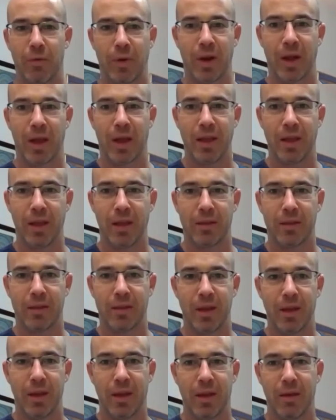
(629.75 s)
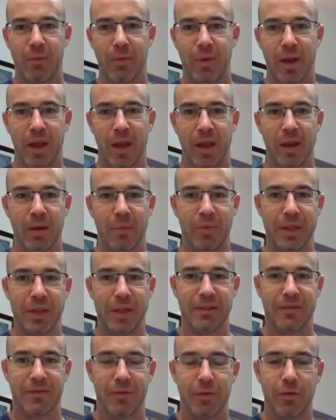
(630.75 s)
when I eat a
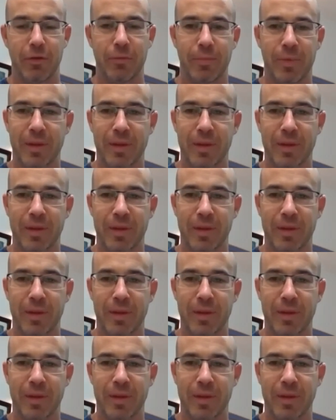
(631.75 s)
piece of fruit,